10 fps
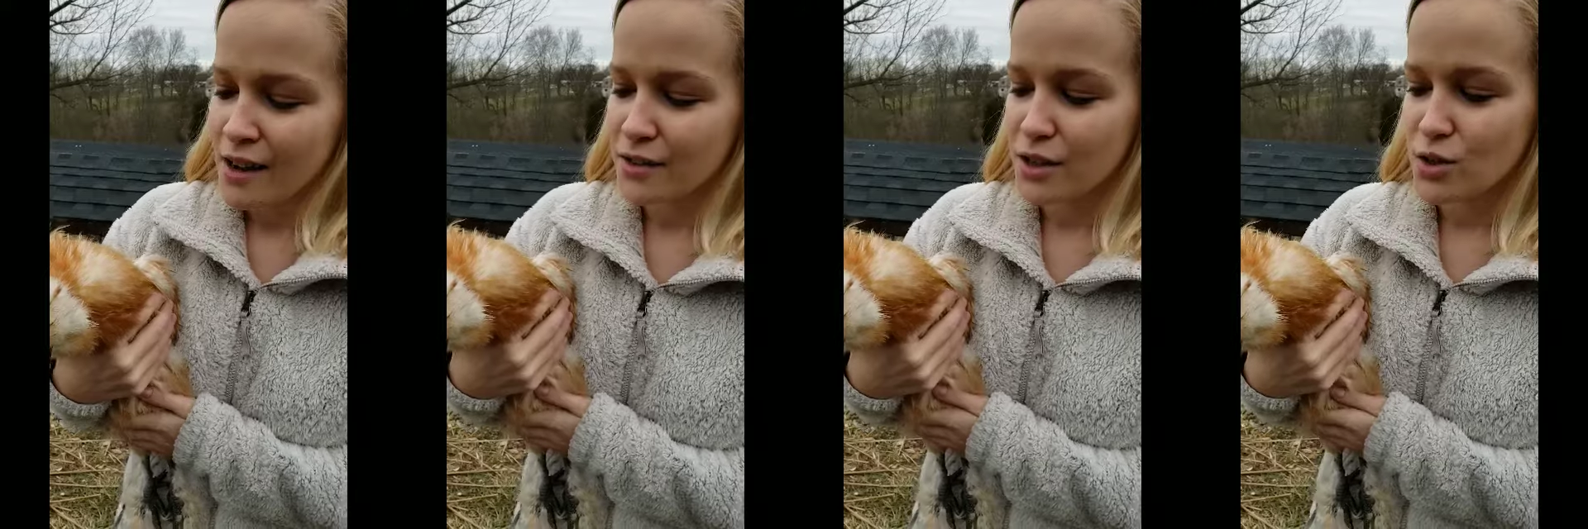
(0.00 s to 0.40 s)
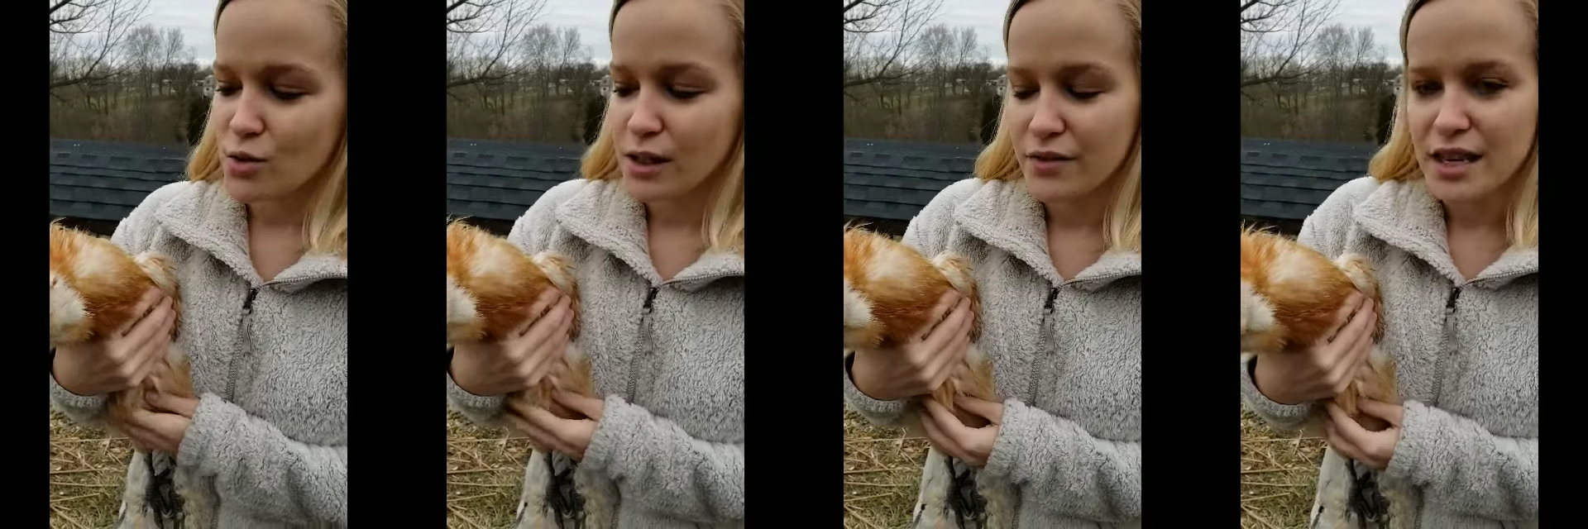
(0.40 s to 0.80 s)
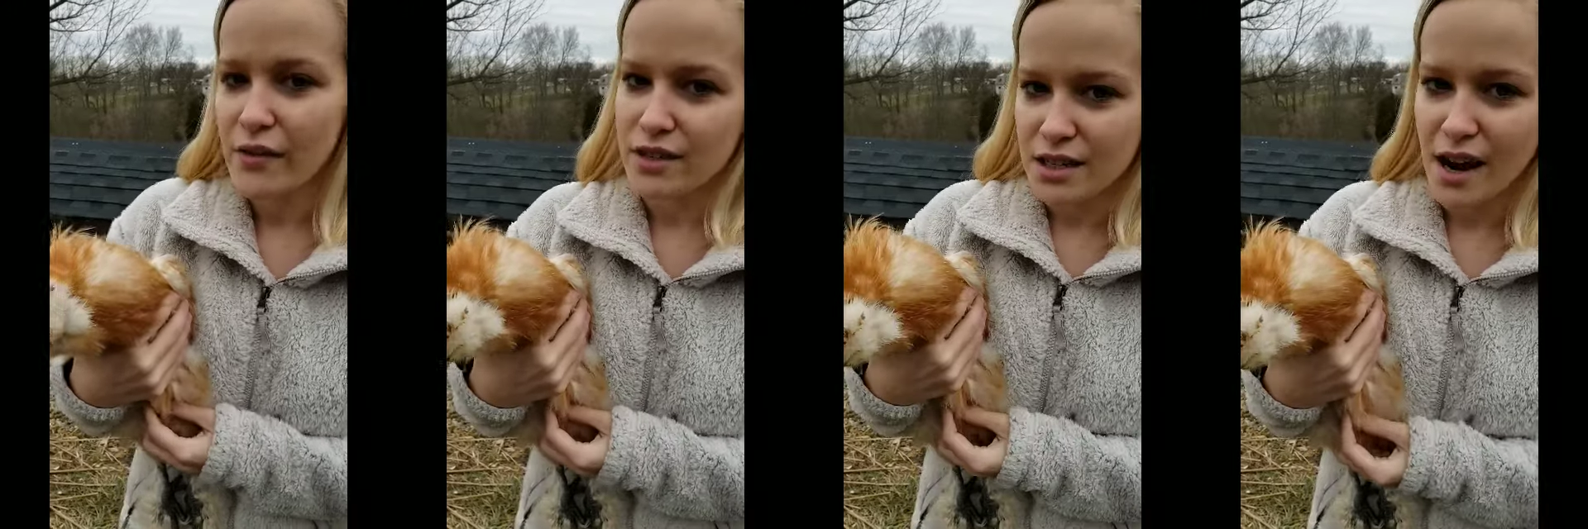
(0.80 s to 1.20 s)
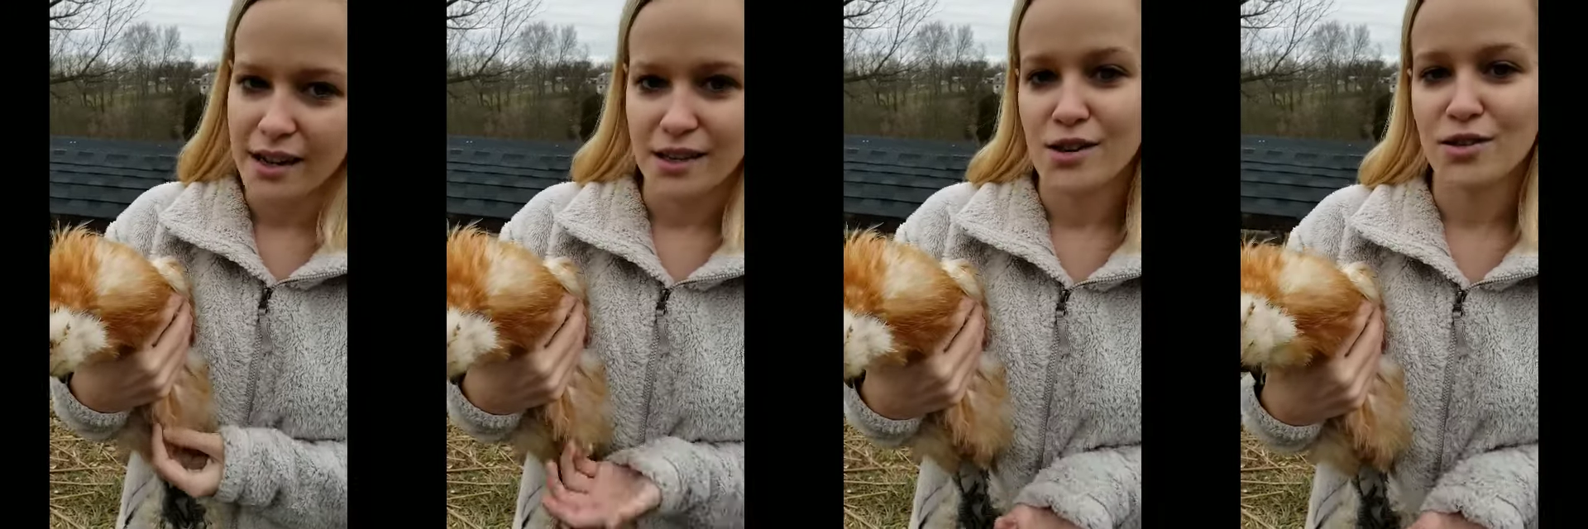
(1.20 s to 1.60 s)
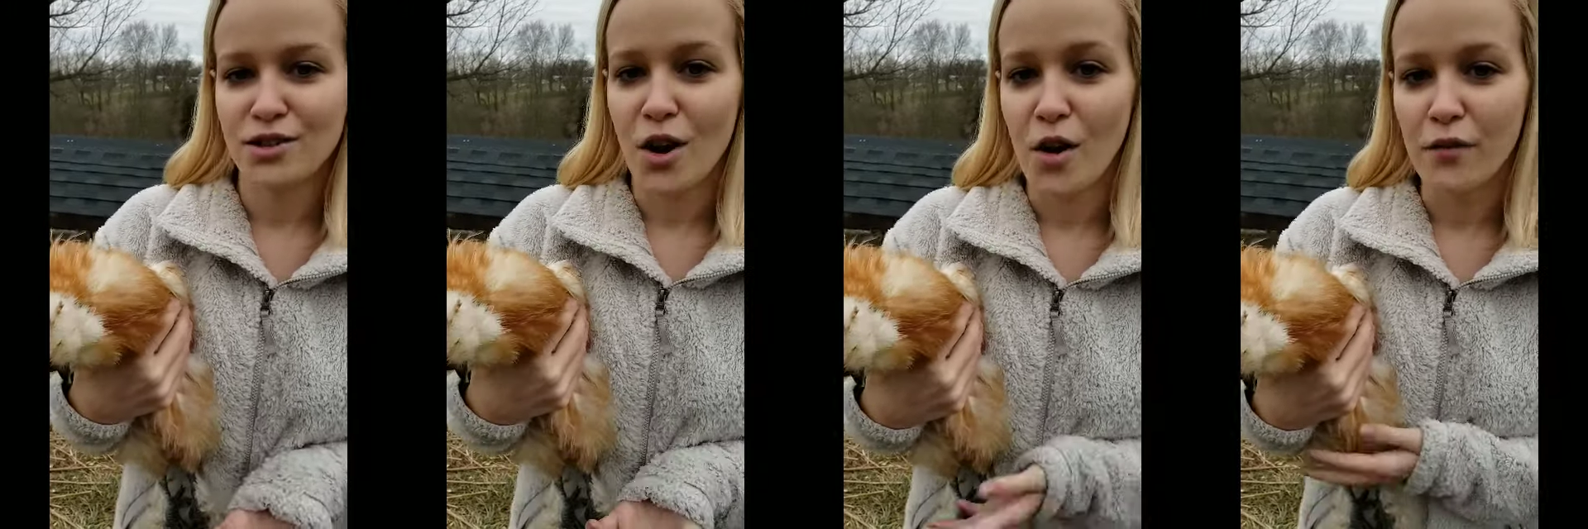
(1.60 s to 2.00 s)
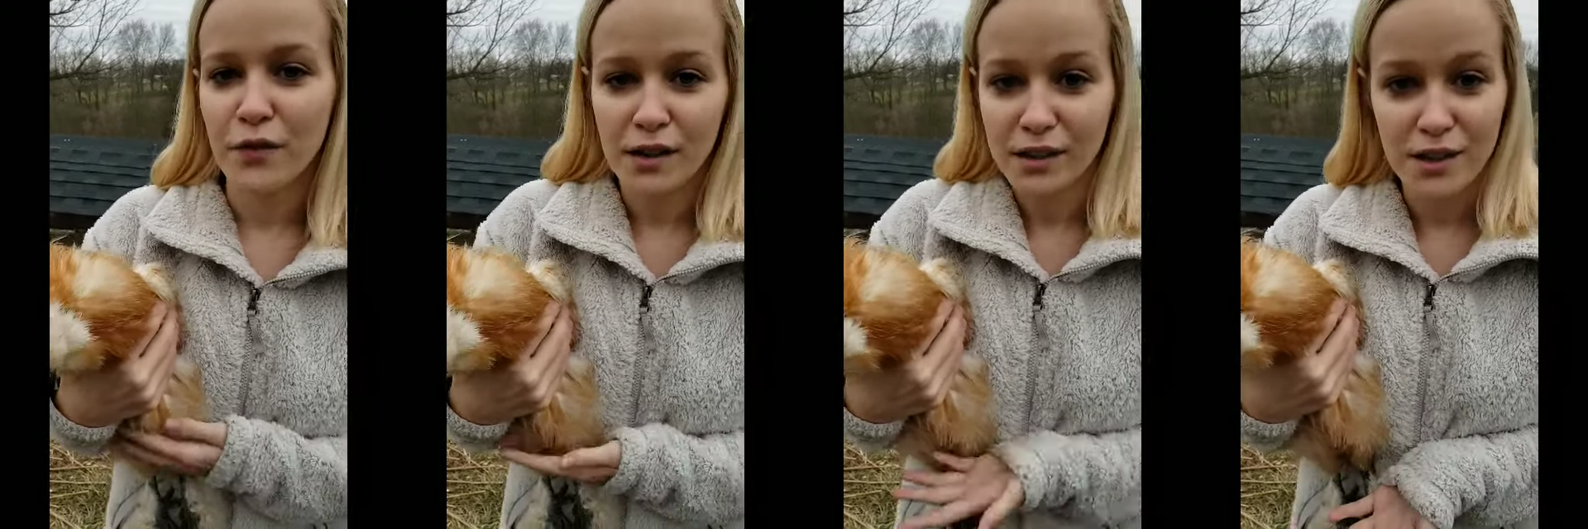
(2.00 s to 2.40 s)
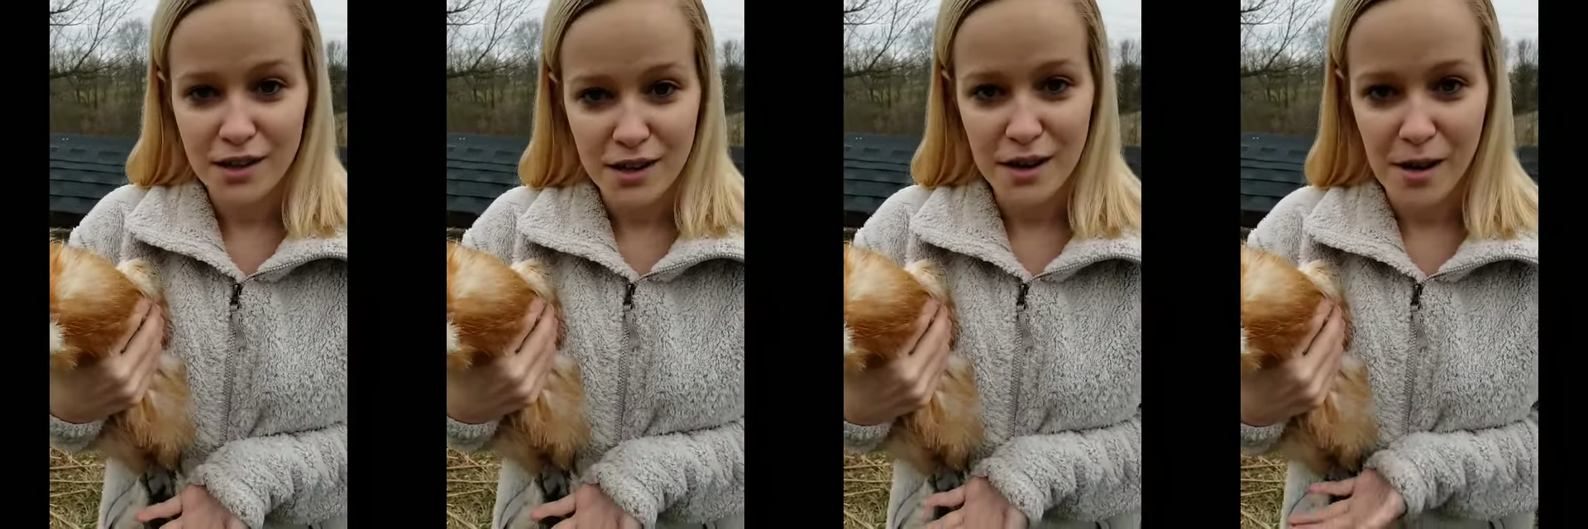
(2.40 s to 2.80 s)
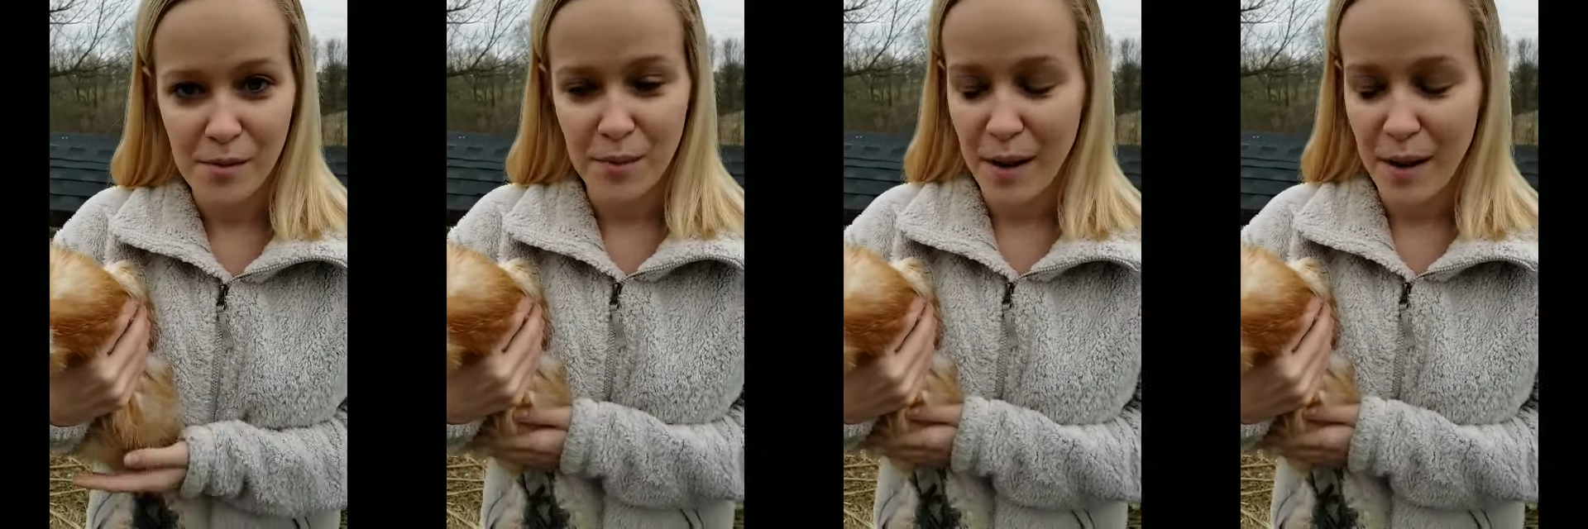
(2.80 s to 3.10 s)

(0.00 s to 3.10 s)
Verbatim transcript: Uh, they do live seven to nine years, so a fairly good um,